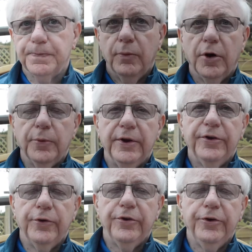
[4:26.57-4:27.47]
One way to
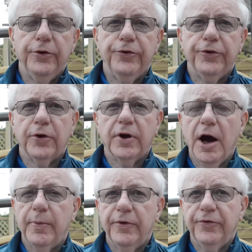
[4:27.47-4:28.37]
reduce your
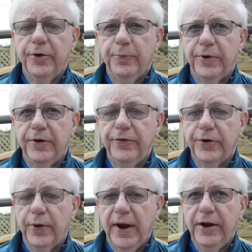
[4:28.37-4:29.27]
carbon footprint for
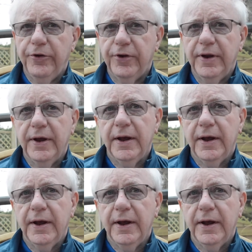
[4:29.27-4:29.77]
your energy